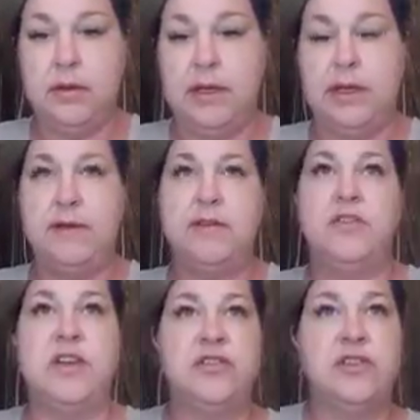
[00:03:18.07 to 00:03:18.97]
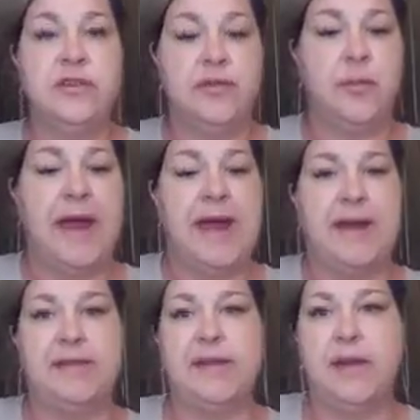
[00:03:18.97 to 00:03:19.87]
Any suggestions for my
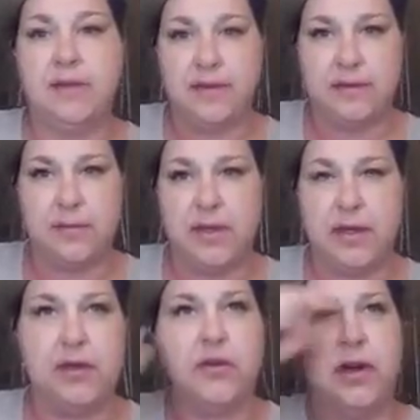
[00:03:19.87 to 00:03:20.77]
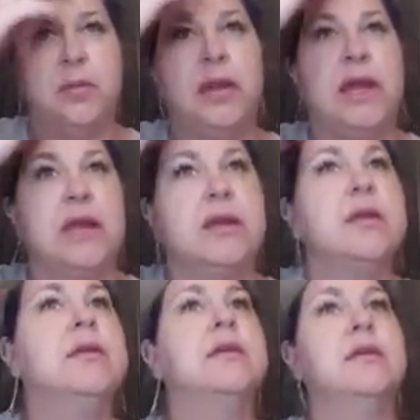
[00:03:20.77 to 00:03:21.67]
eyes, guys? Because I'm kind of drawing a blank.
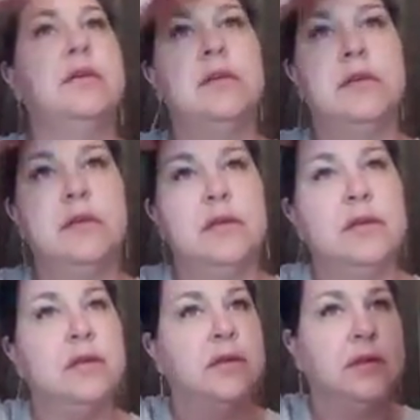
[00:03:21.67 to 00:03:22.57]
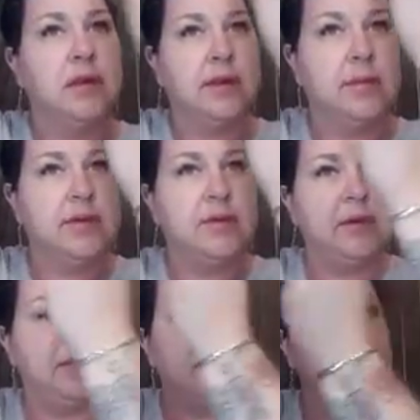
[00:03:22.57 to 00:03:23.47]
Like, what do I
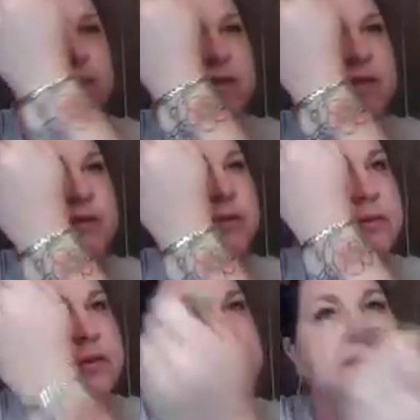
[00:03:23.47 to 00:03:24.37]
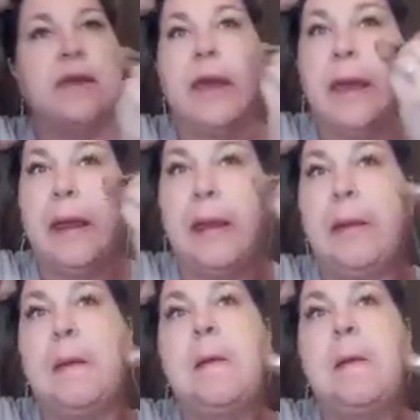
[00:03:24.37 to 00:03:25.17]
want to do today?